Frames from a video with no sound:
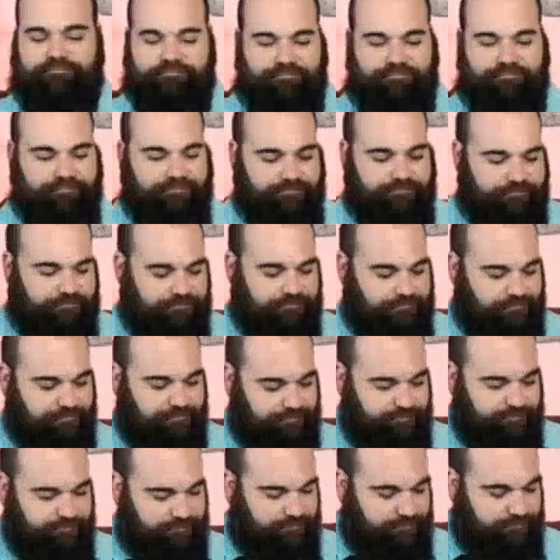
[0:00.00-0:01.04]

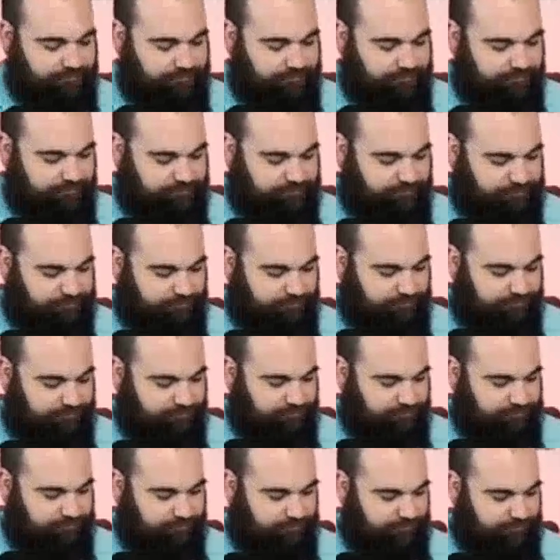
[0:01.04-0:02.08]

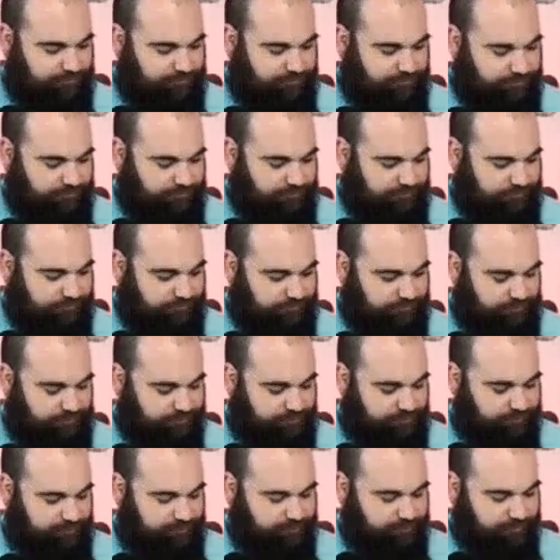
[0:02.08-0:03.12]

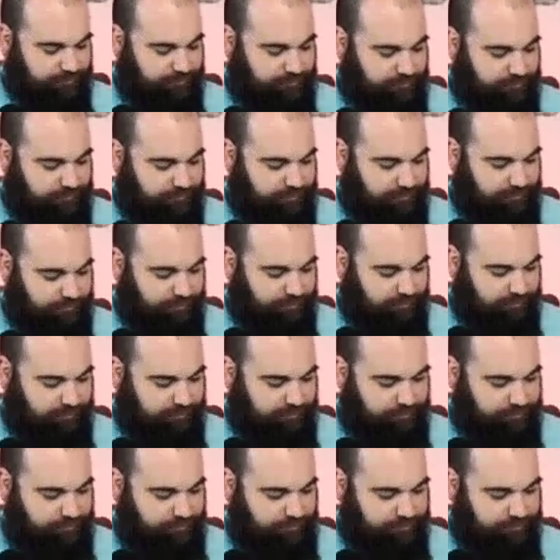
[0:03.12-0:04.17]

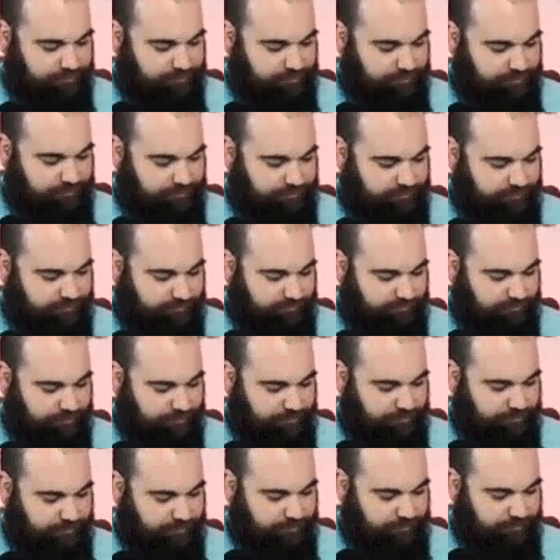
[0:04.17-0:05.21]

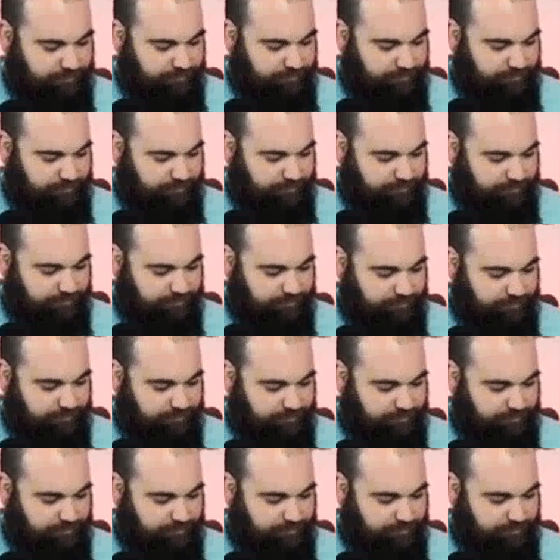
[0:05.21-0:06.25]

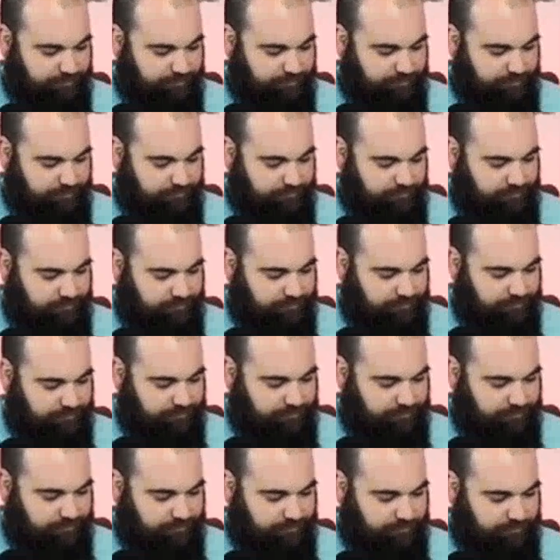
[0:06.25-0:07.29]

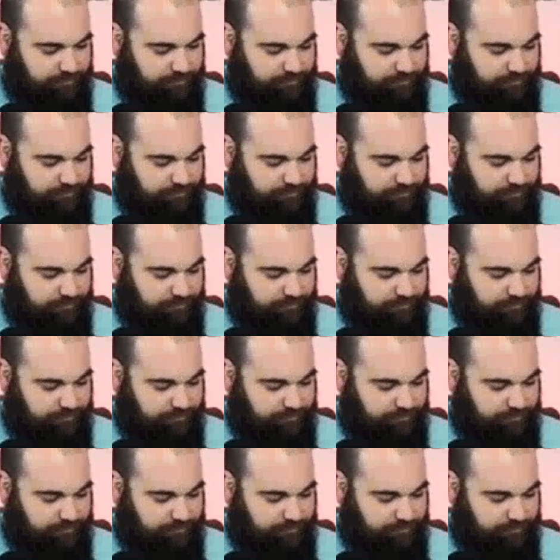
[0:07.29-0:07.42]
[no speech]